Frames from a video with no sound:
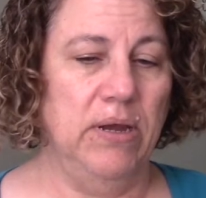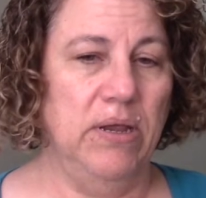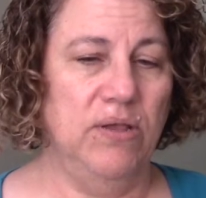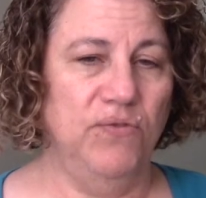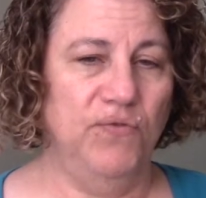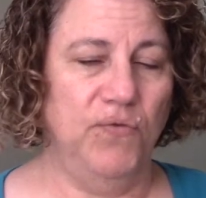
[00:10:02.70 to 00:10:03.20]

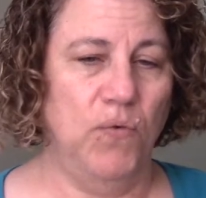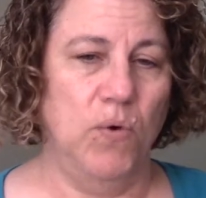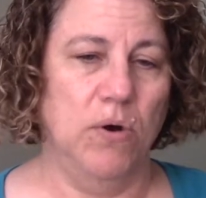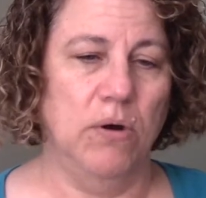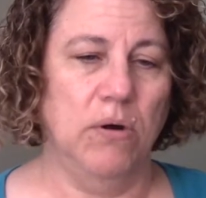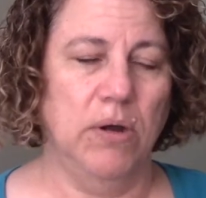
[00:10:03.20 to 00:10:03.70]
is
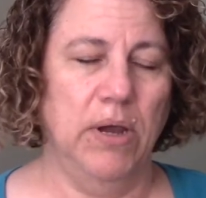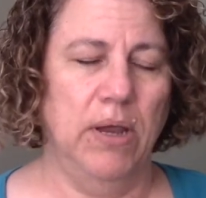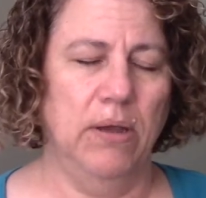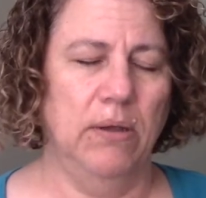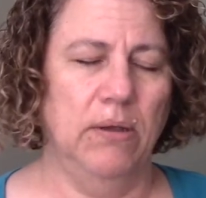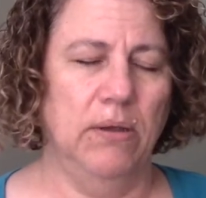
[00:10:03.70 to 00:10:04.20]
for
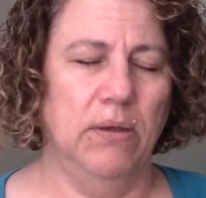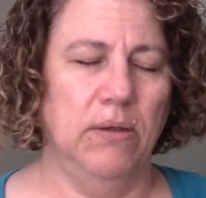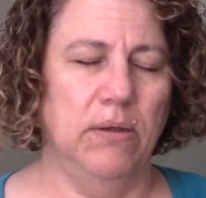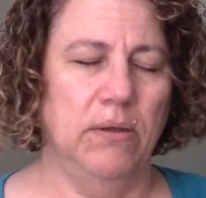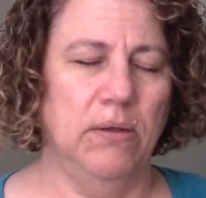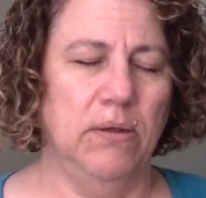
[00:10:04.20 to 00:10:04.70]

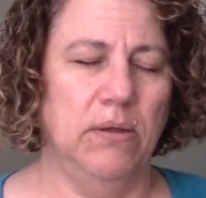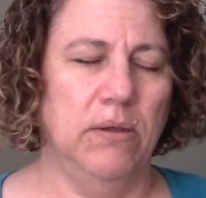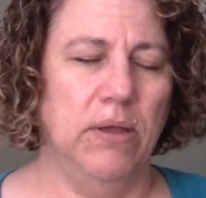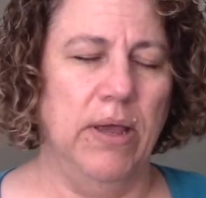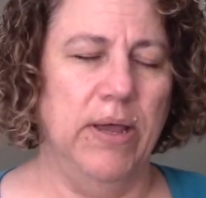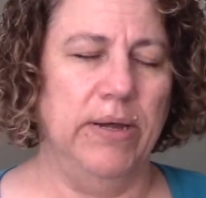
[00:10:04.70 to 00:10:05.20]

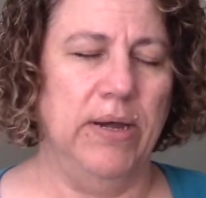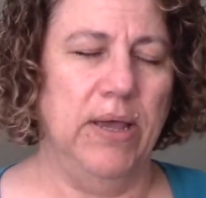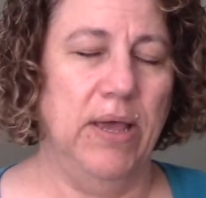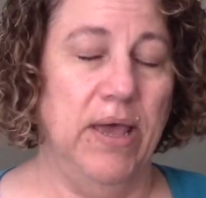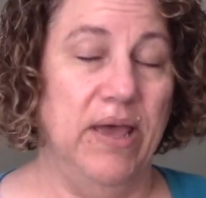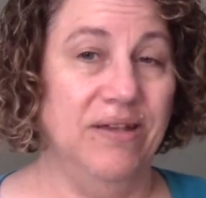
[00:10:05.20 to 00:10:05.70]
an
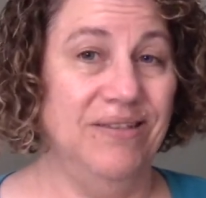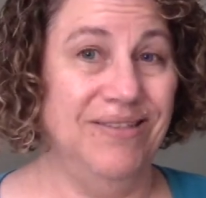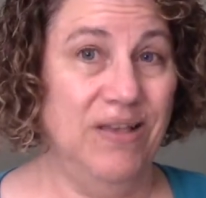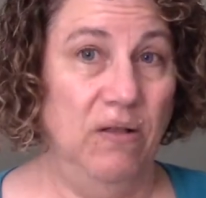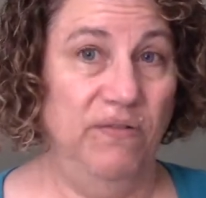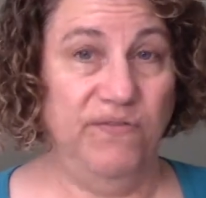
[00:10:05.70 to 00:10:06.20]

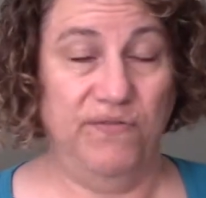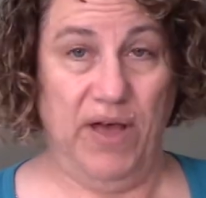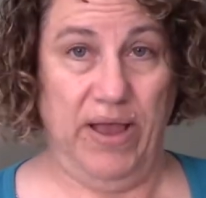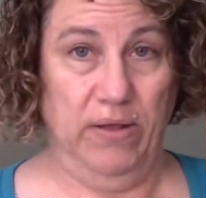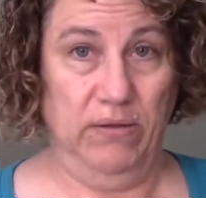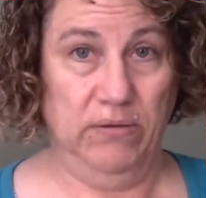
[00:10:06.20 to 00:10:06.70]
Excel
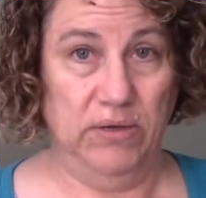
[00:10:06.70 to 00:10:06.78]
file.